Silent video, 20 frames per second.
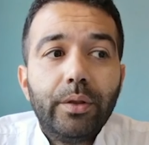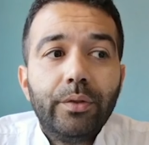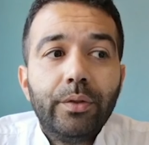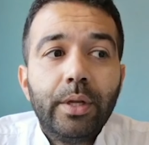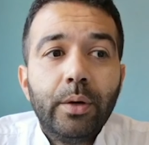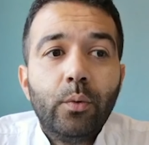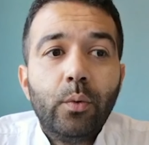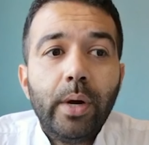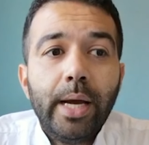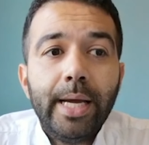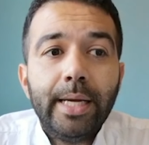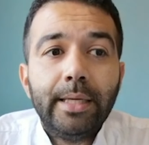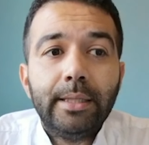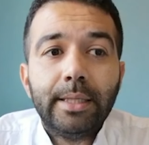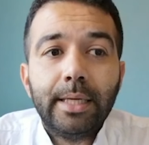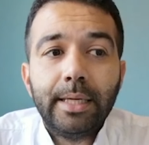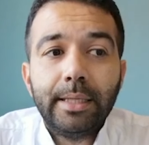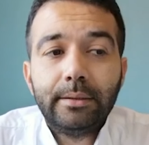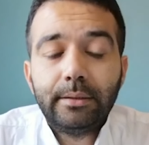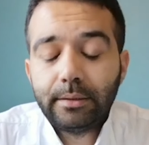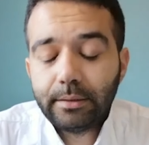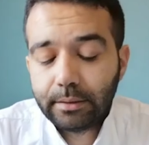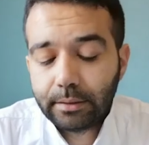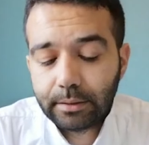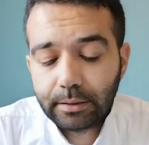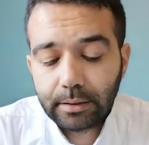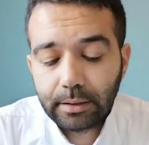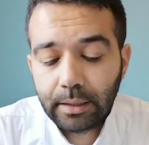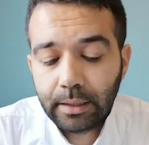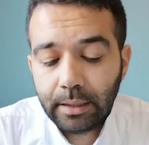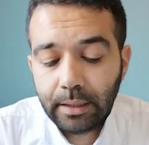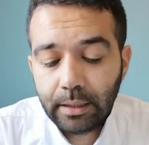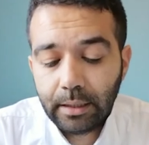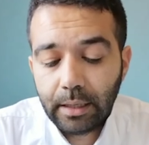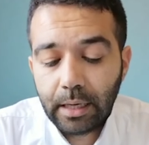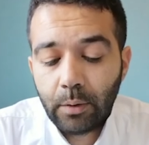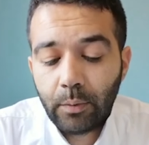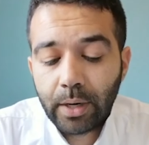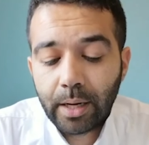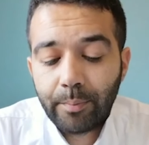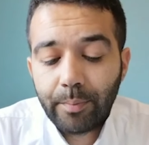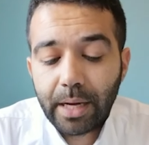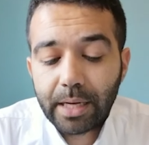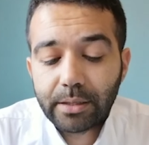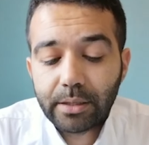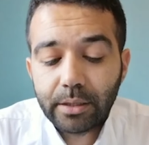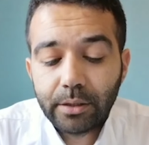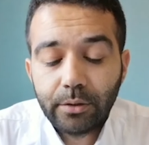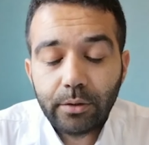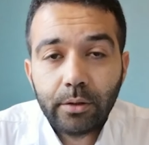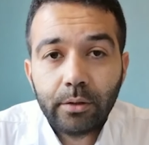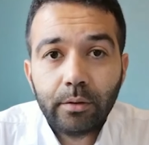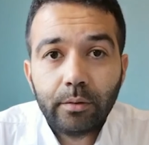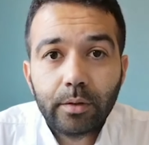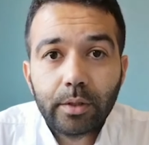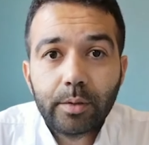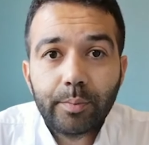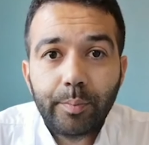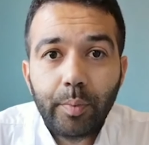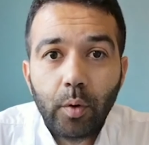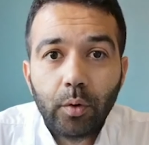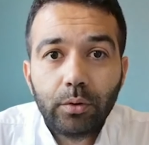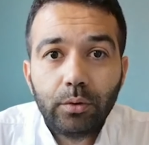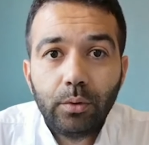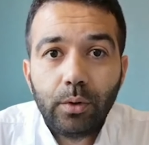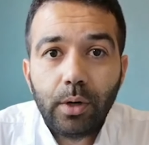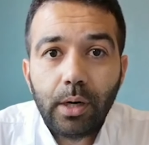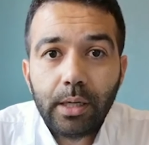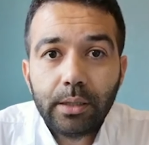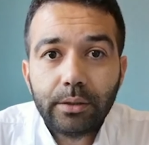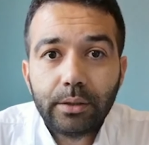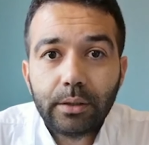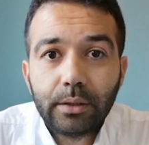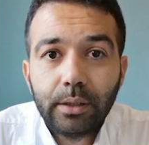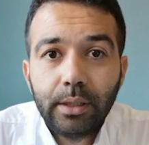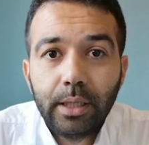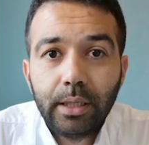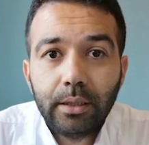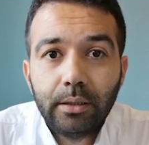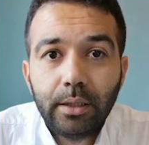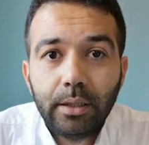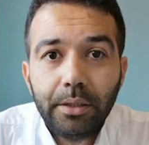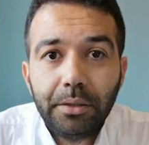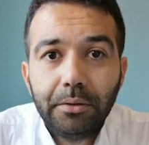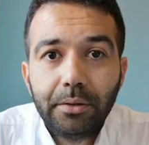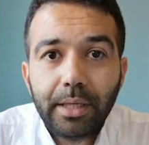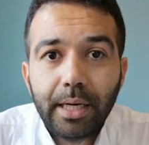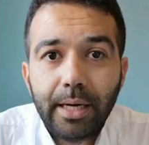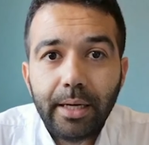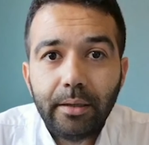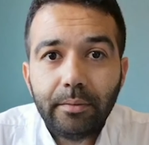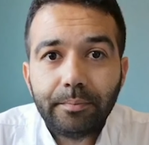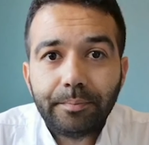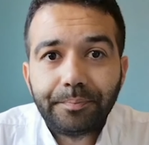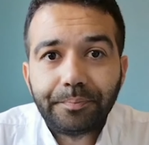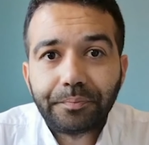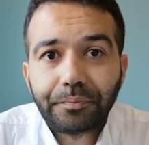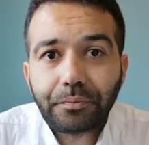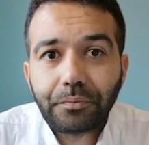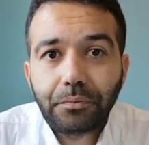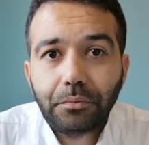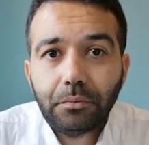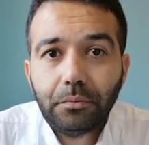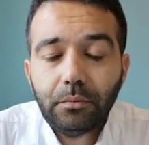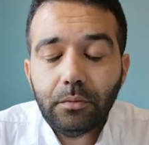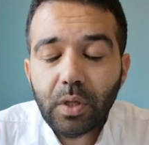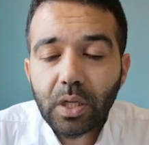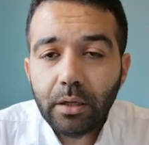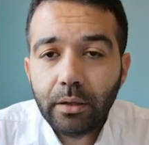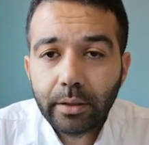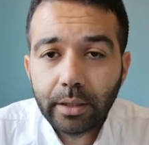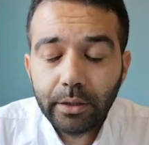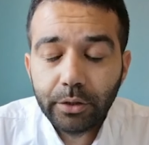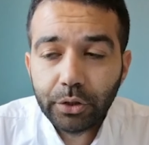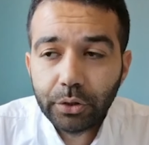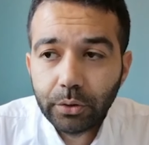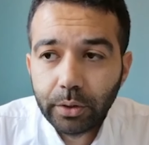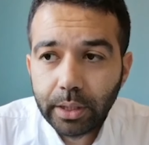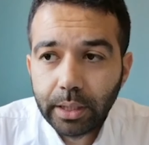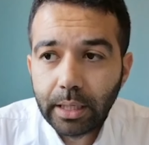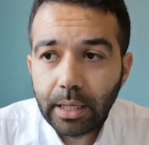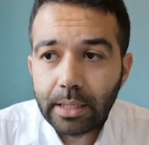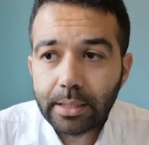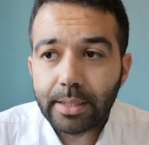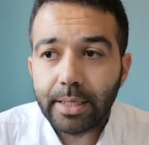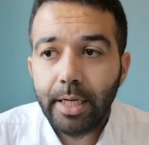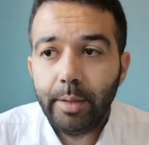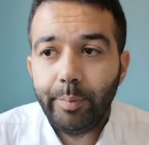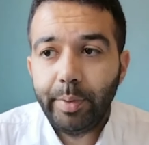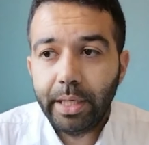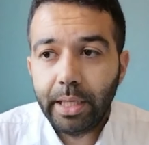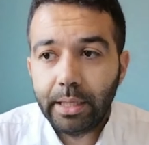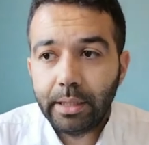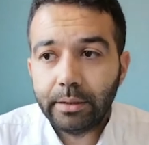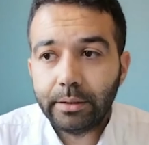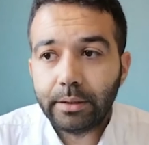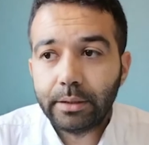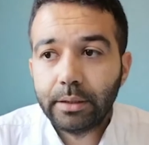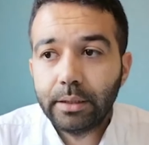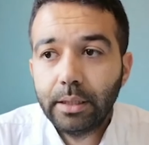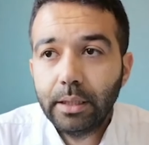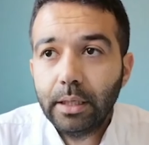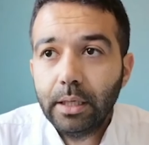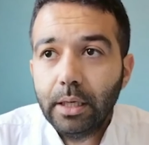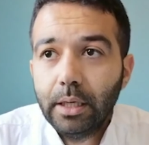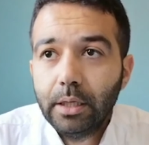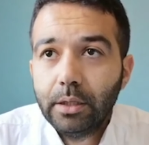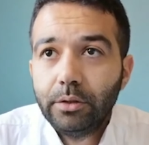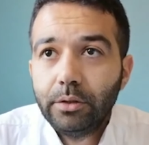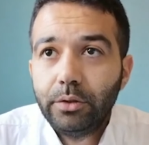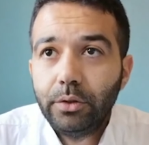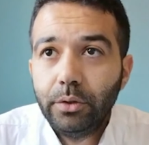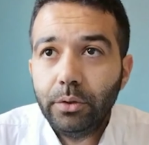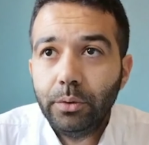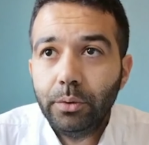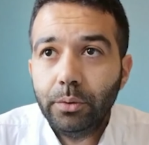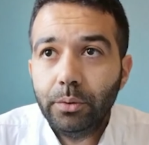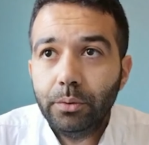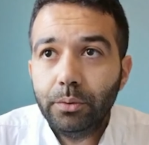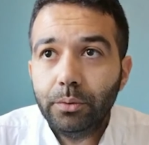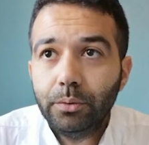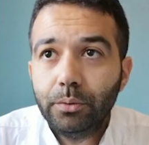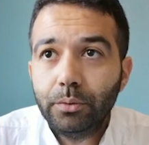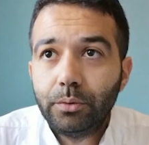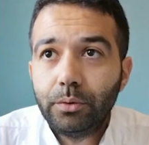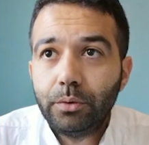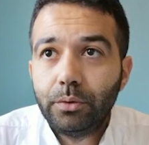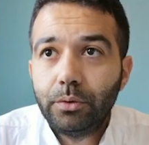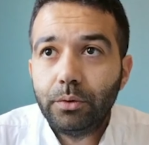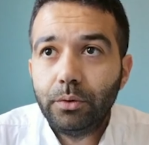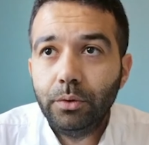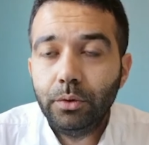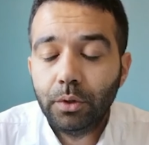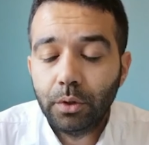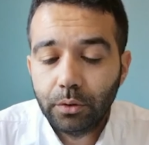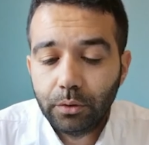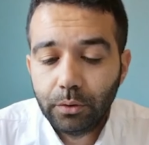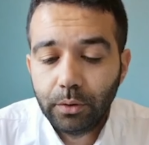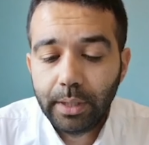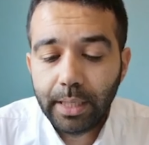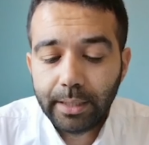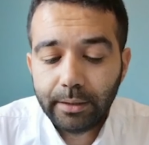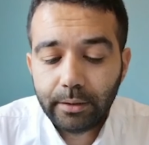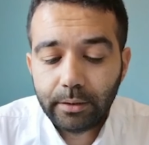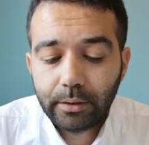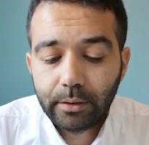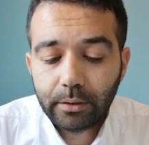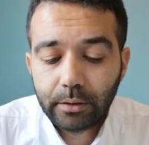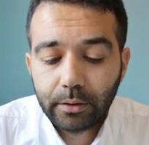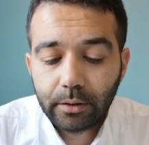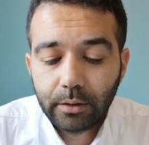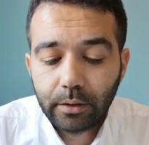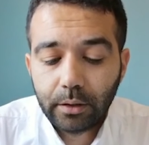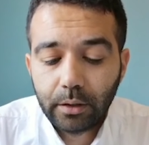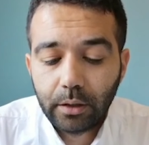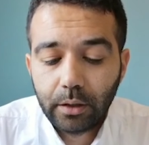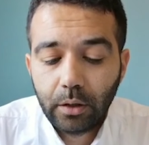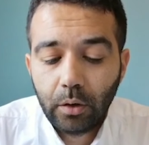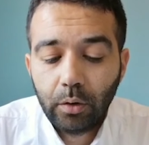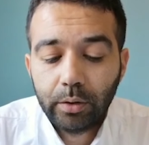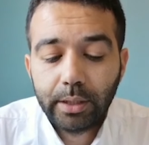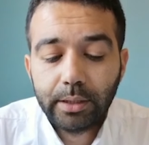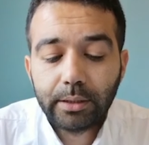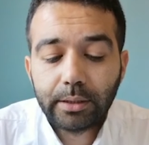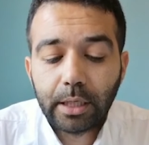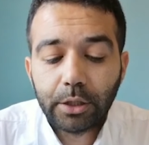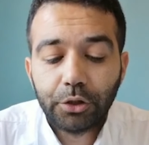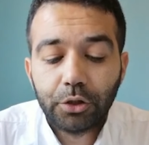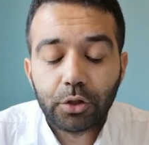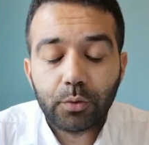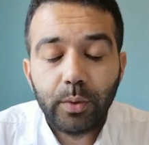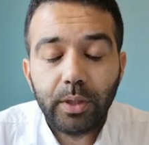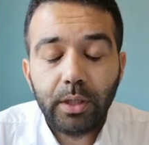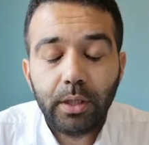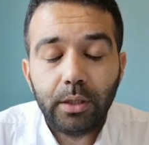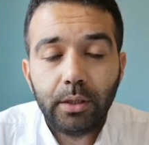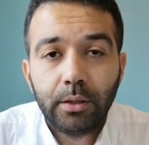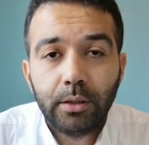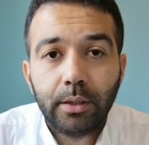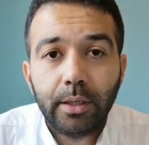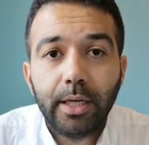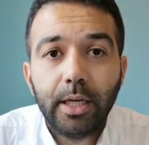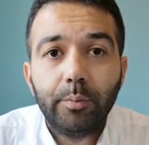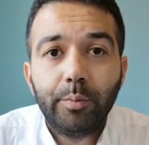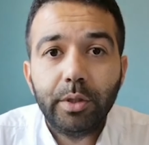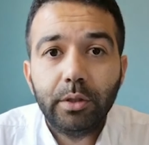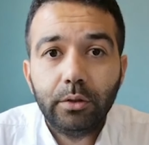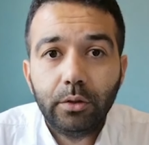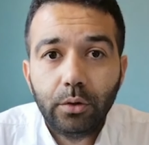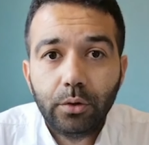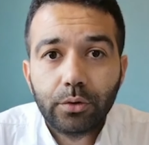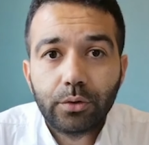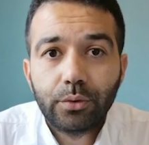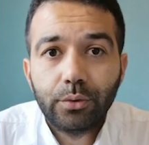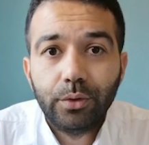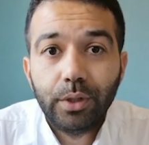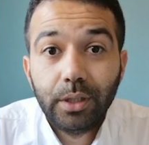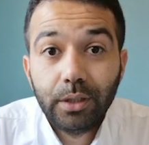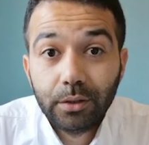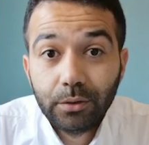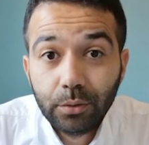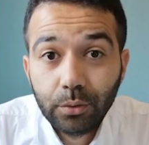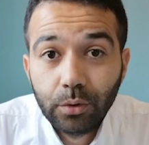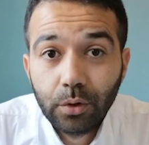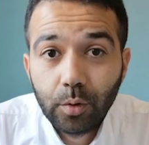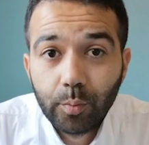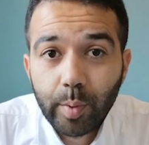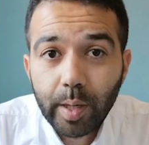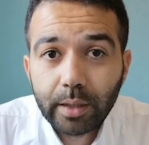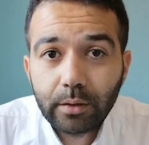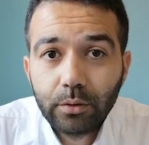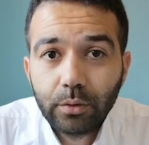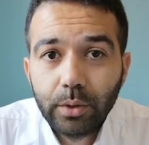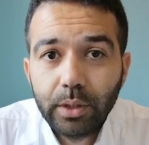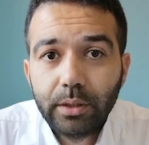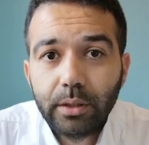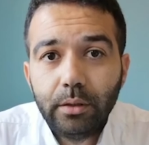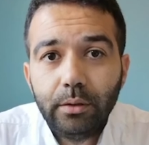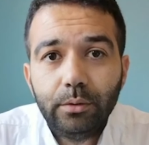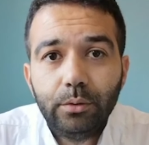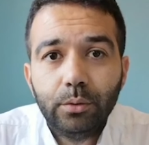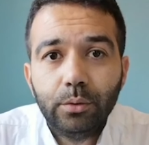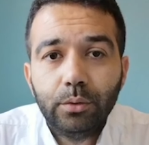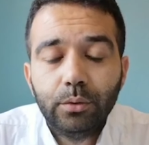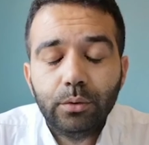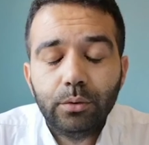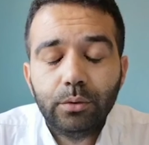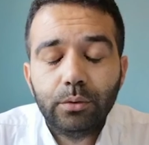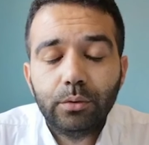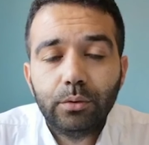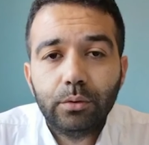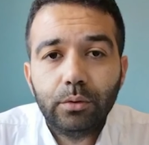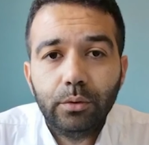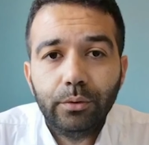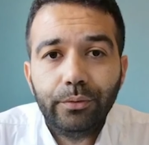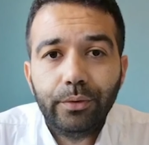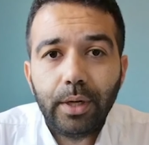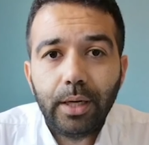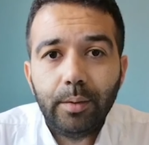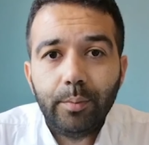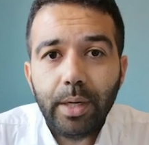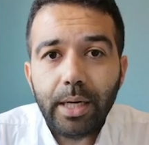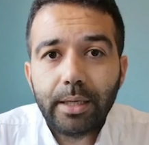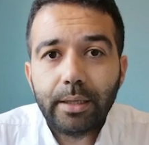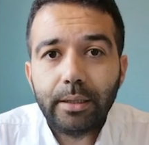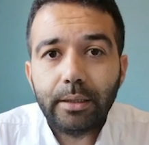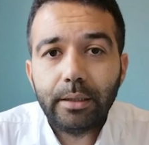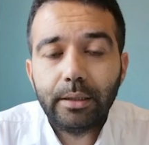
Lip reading: The way that our ambassador spoke to us here in the UK, reassuring us, helping us to, you know, to get all the instructions we needed, helping those who needed to go back to Italy to fly back.